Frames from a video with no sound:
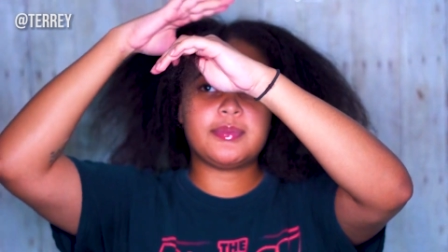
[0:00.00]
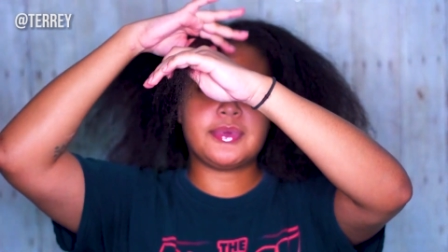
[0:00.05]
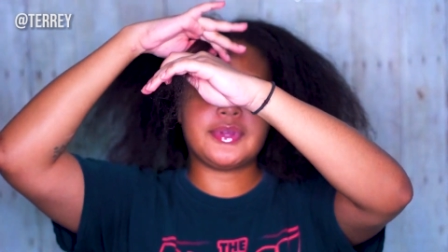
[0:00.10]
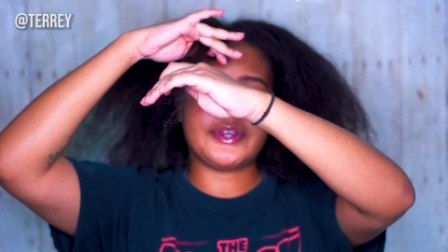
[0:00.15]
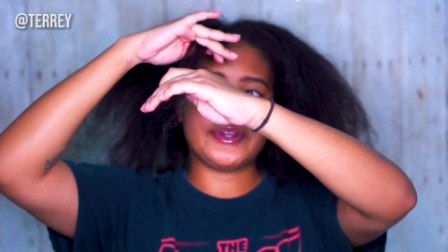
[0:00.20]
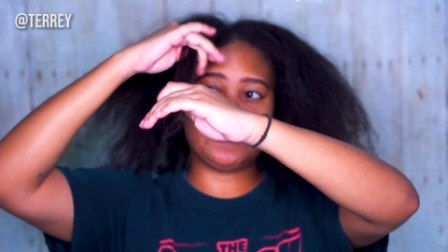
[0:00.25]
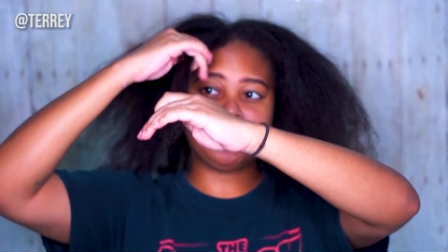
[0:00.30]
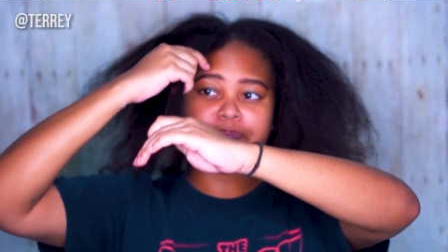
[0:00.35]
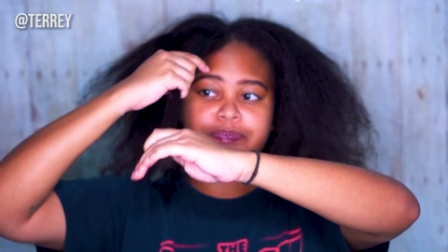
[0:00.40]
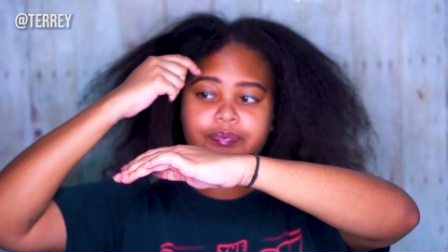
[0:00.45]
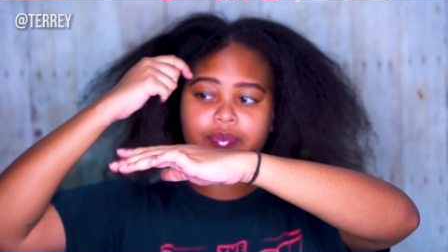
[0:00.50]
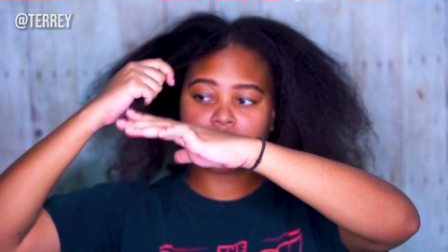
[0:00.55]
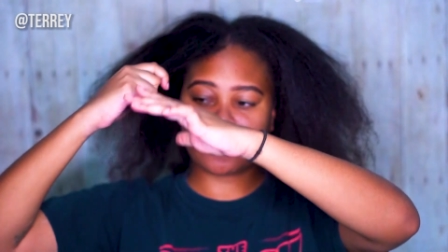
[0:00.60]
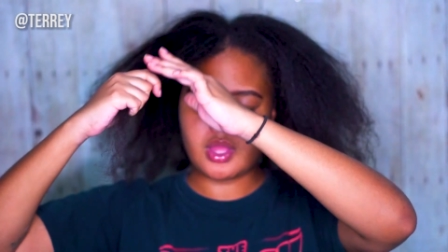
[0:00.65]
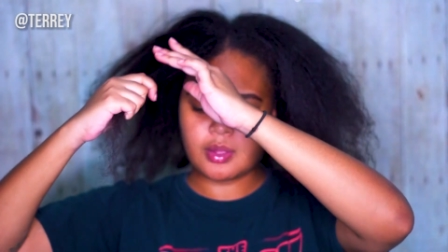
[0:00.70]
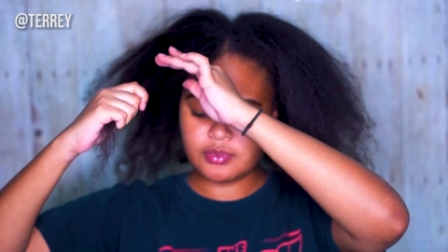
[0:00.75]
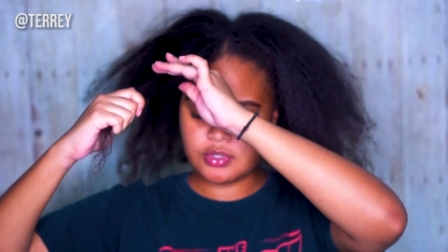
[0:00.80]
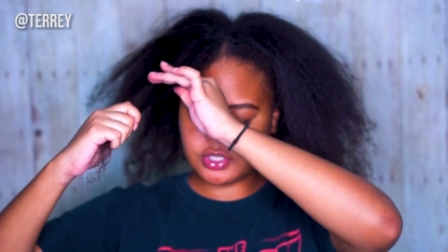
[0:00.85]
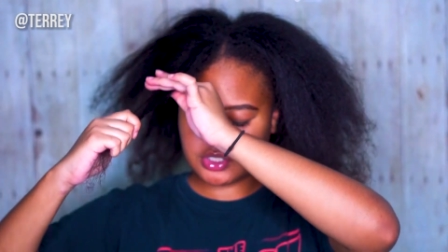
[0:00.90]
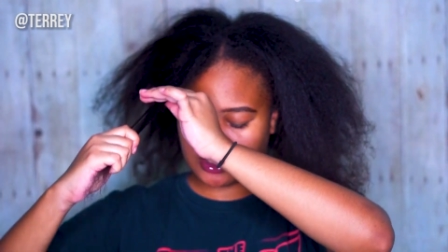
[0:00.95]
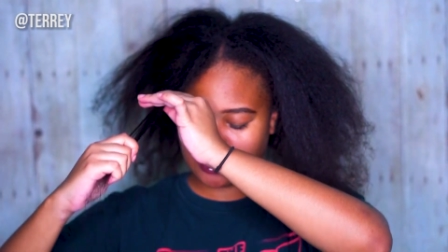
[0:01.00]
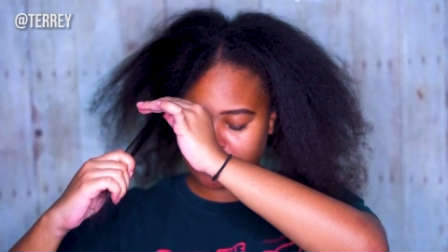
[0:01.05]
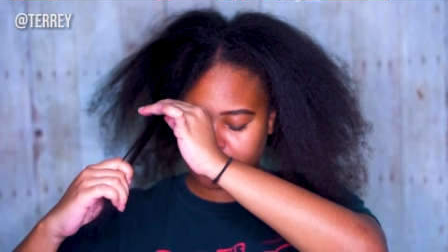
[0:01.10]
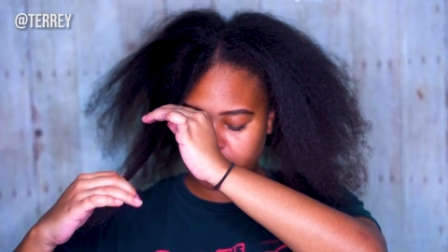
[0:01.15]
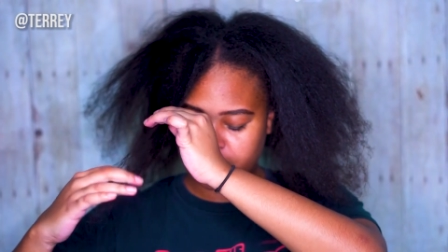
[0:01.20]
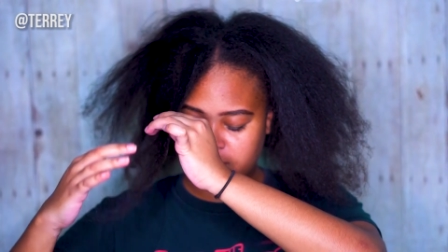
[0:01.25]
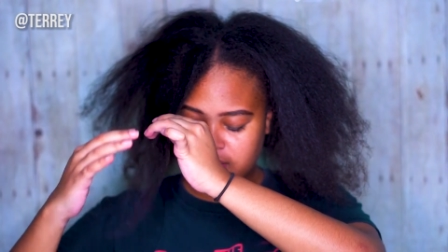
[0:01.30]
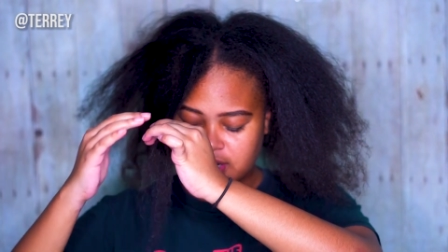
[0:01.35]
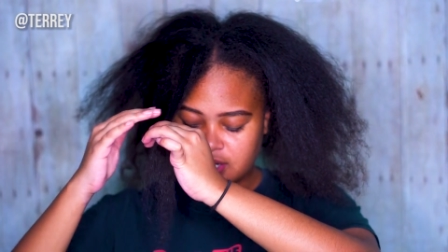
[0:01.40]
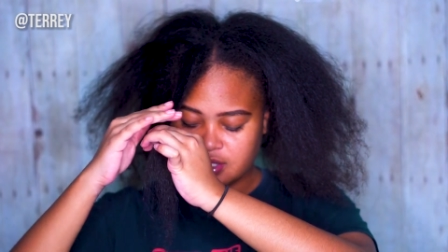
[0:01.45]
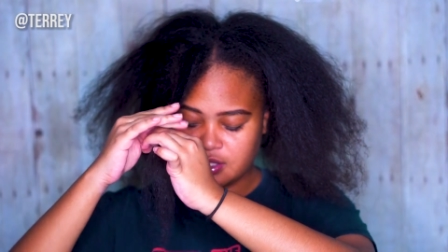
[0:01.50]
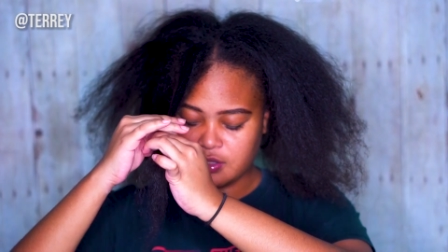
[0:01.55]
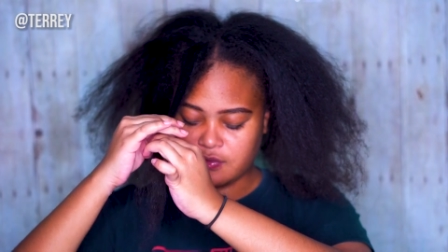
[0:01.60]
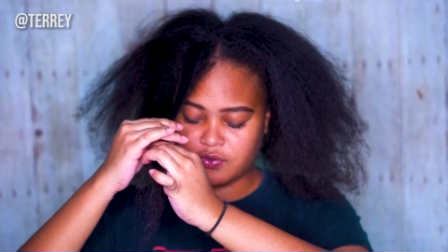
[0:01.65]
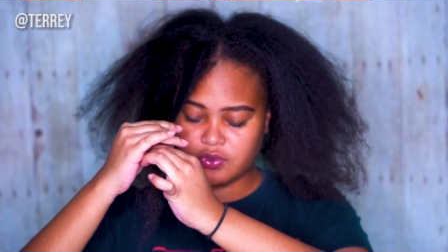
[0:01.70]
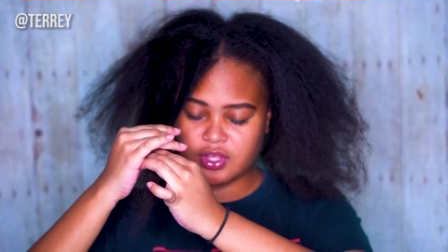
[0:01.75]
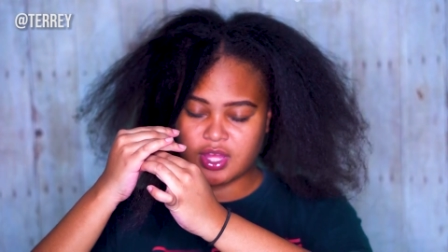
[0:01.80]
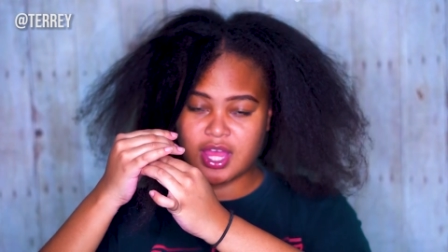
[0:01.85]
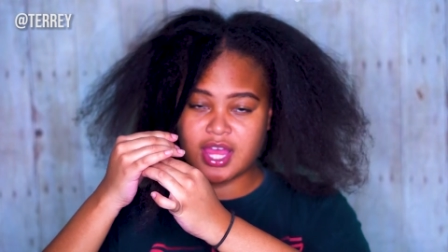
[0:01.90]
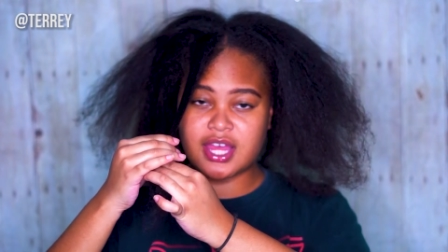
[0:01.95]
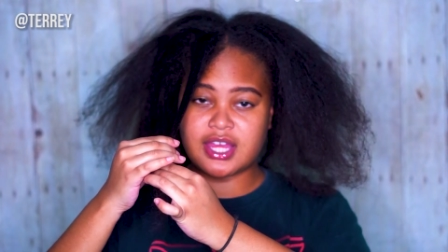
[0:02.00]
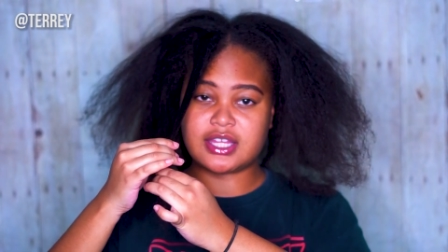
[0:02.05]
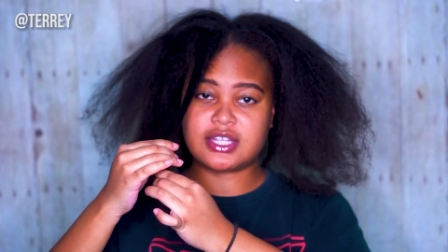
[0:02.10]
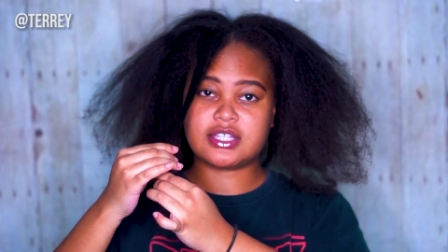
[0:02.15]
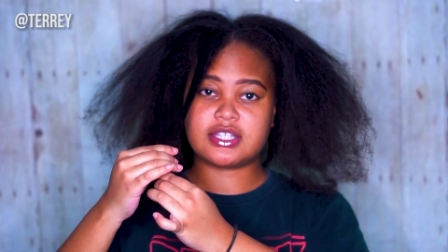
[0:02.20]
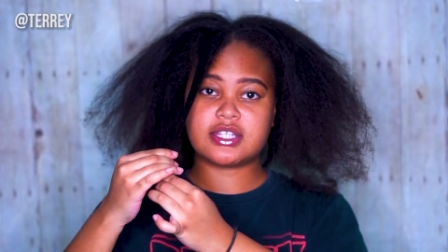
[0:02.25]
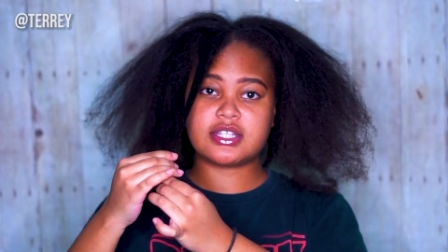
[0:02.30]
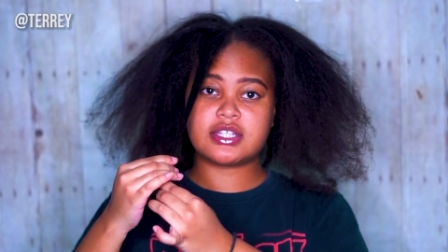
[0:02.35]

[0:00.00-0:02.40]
but I'm just going to go ahead and give you guys